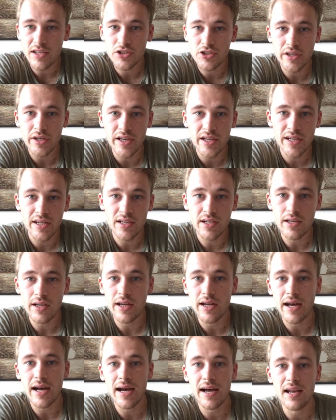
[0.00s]
and training at
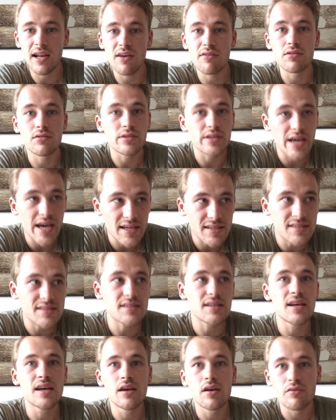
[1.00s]
a high level? Yes,
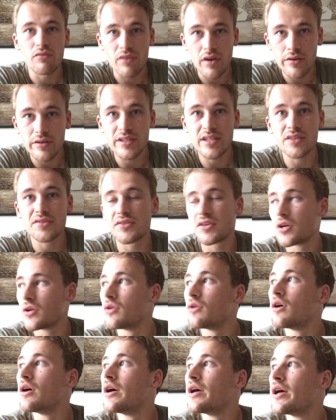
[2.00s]
very
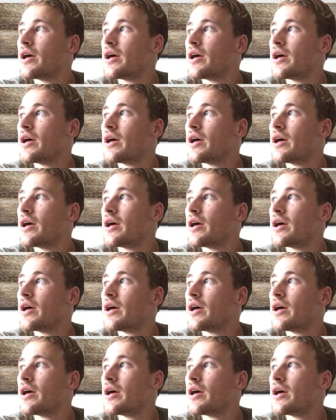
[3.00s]
difficult.